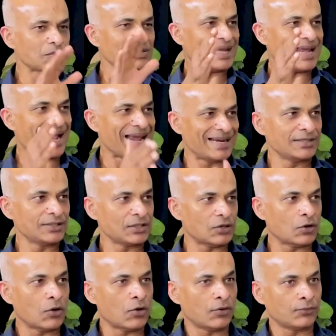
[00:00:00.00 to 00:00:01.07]
was the end
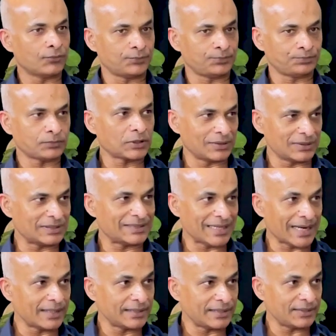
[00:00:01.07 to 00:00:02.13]
of
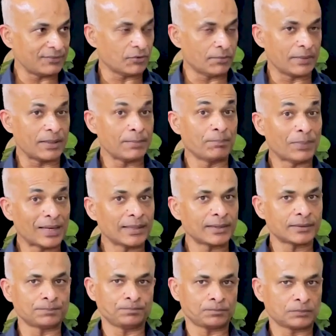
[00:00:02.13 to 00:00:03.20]
Christianity for me.
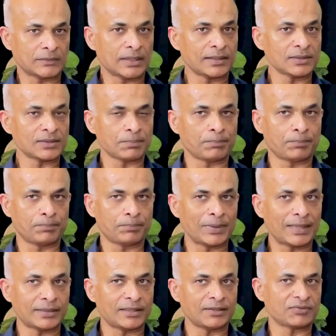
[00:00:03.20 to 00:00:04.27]
But there is a
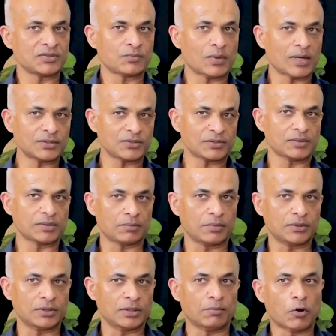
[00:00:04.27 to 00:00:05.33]
big difference. Once
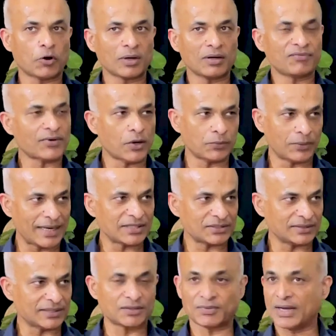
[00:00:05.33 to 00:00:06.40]
the moral
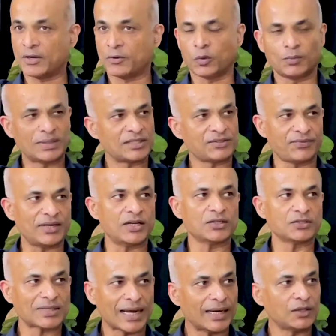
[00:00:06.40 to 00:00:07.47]
foundation, that's why I always feel your
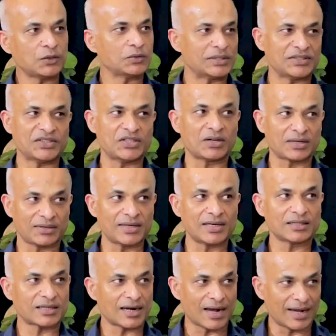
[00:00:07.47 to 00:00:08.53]
childhood is your
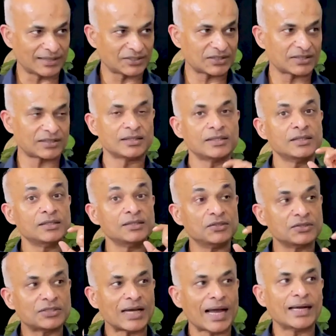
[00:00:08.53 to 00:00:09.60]
real caste.
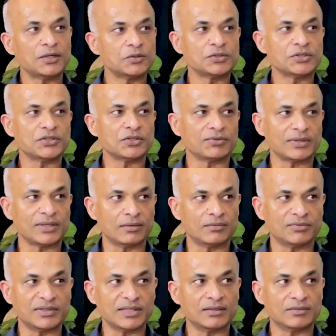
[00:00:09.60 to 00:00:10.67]
Your childhood is your
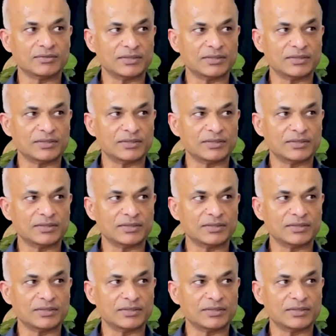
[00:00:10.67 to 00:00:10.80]
real